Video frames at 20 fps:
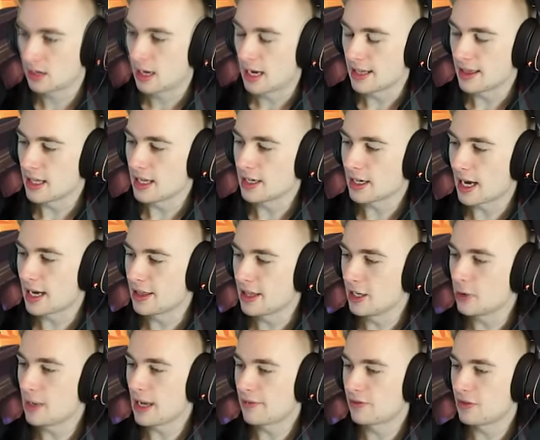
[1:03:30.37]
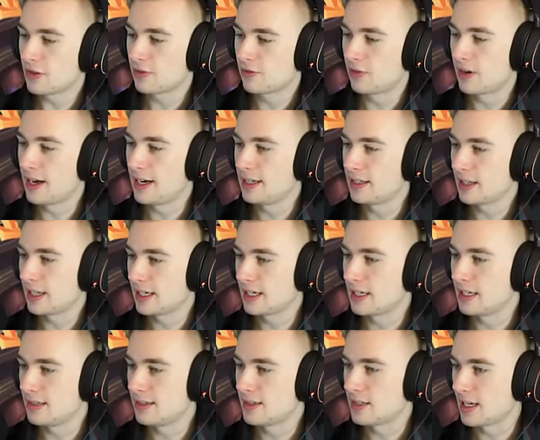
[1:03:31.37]
I think I think we have to find like an
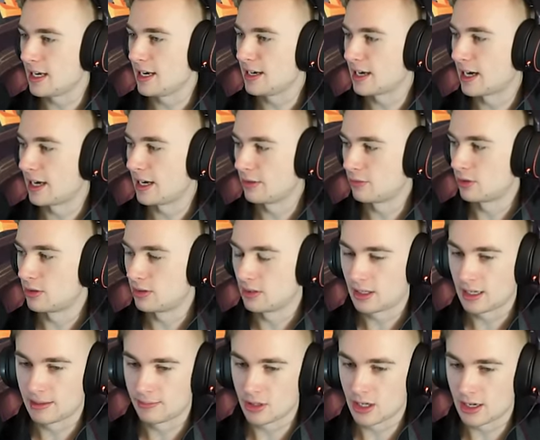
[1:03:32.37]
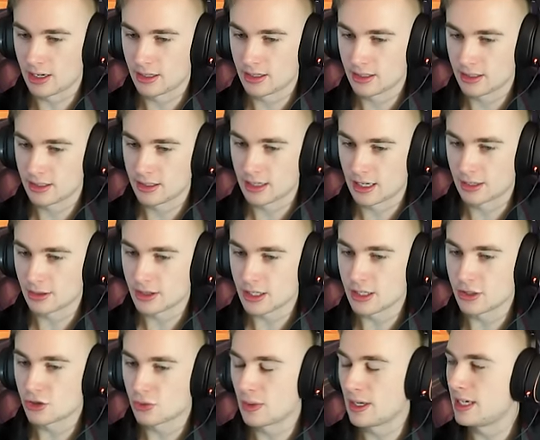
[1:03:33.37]
insane high roll. I'm I don't
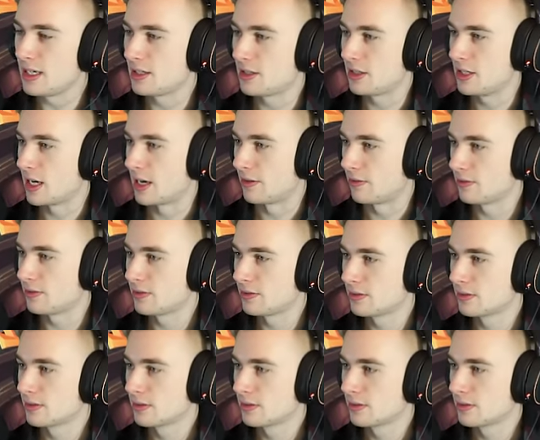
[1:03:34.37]
think Swain is enough.